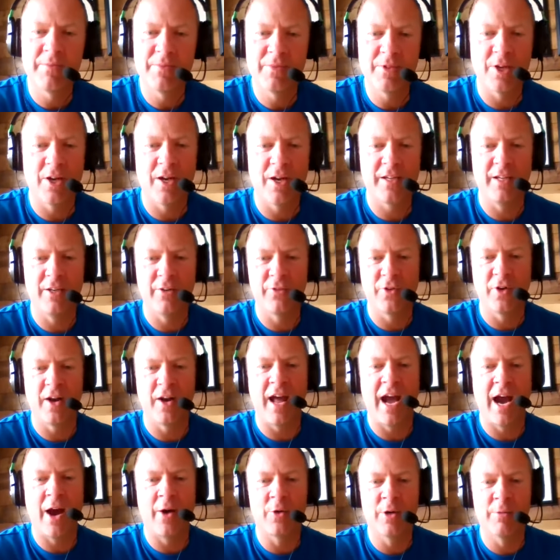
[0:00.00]
talking for an
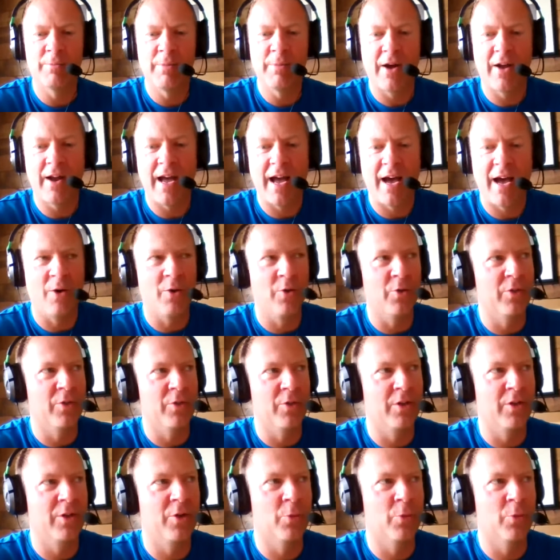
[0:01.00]
hour about how the